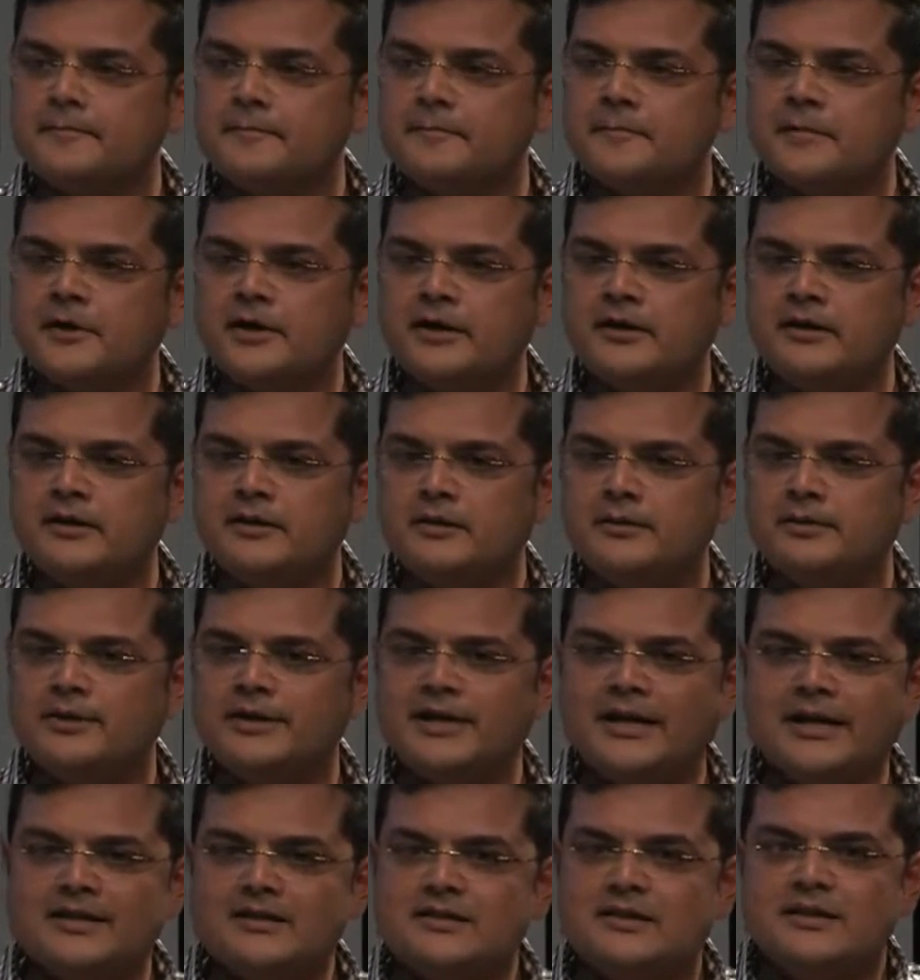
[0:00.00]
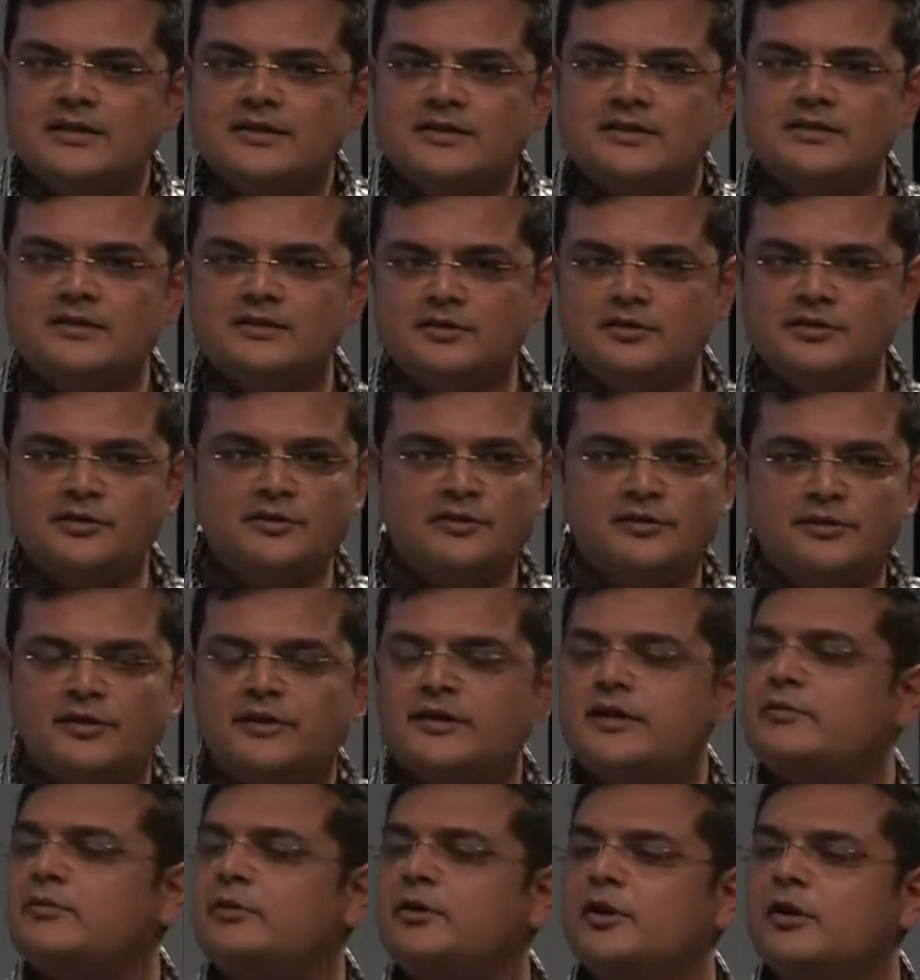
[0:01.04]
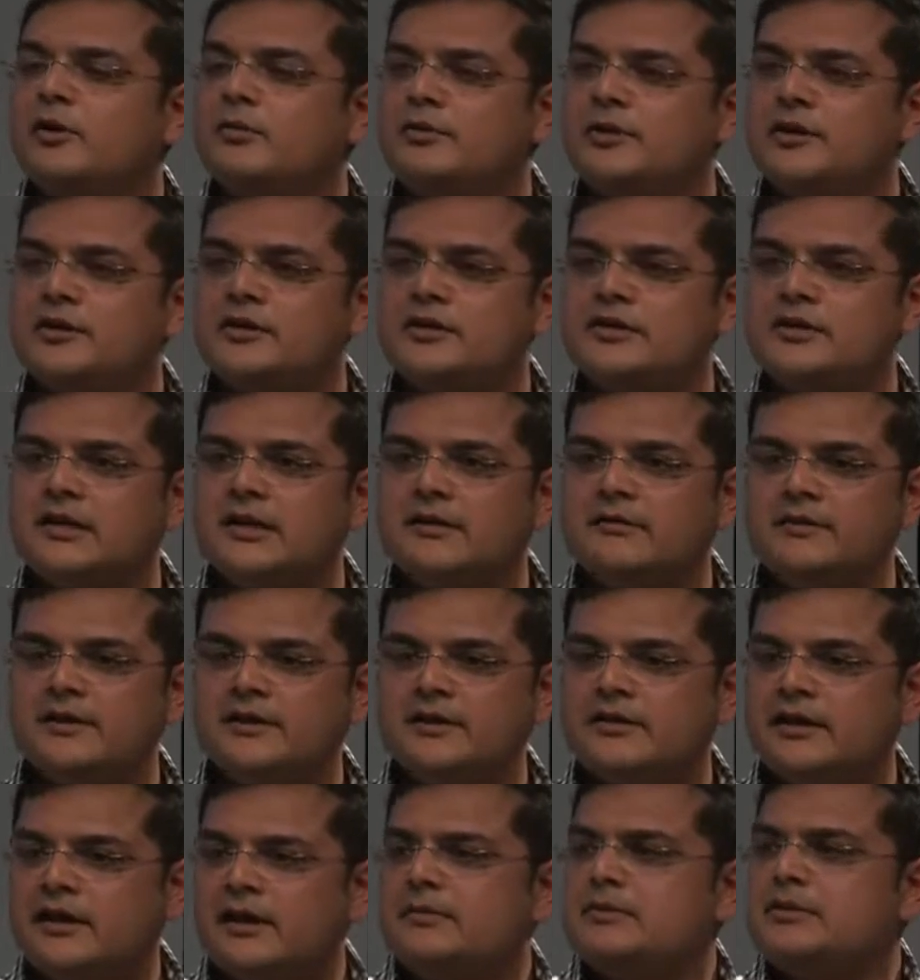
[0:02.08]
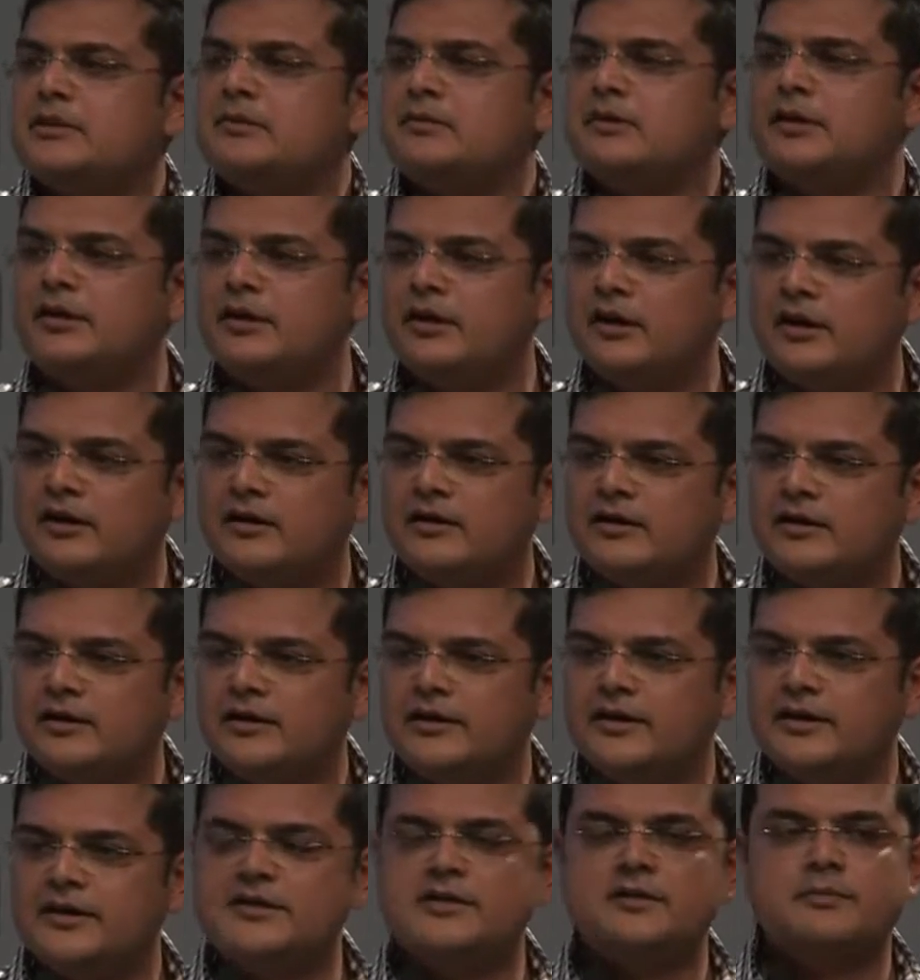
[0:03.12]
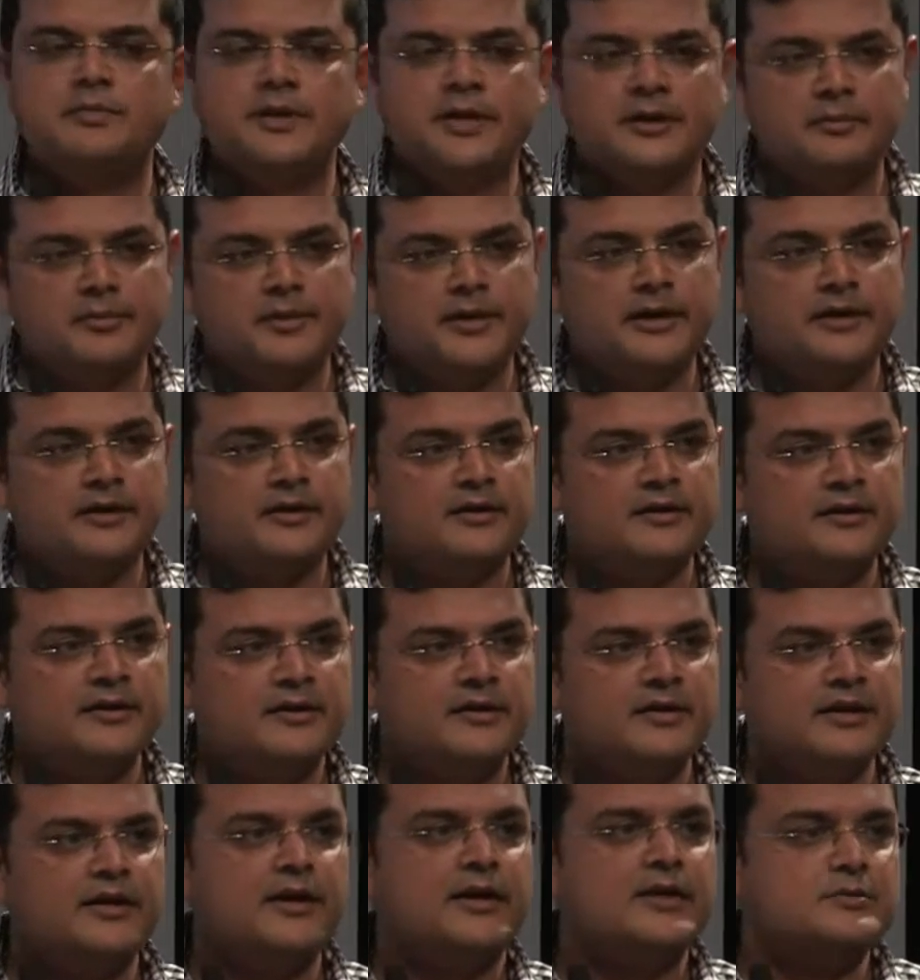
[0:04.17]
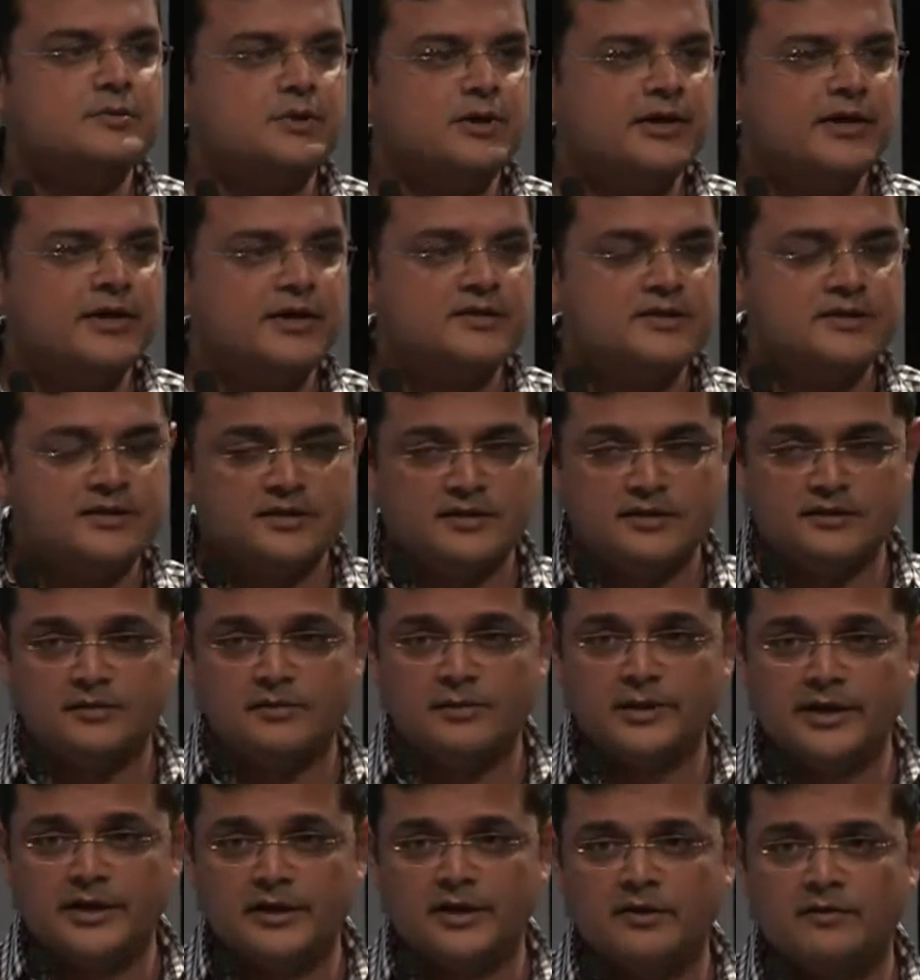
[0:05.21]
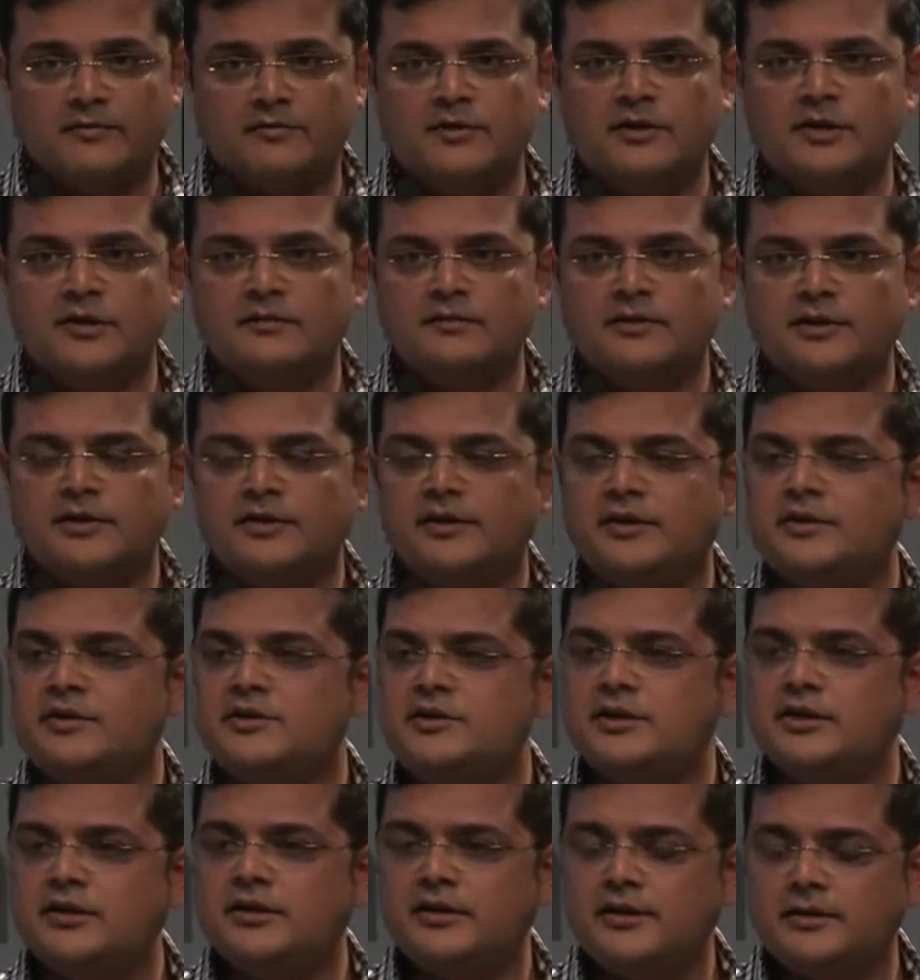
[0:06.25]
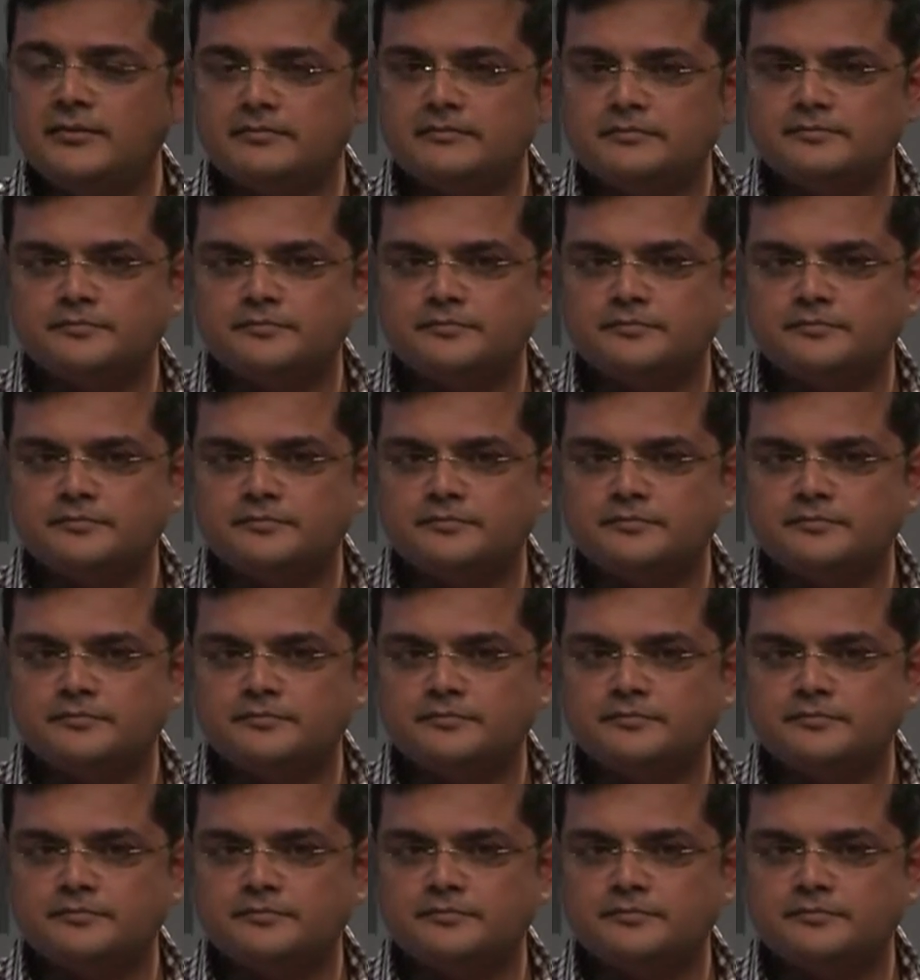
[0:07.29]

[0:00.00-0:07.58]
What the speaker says: Right? But do you think network operators love it? Absolutely not. It's a big pain. And that's what gets in the way of delivering the agility.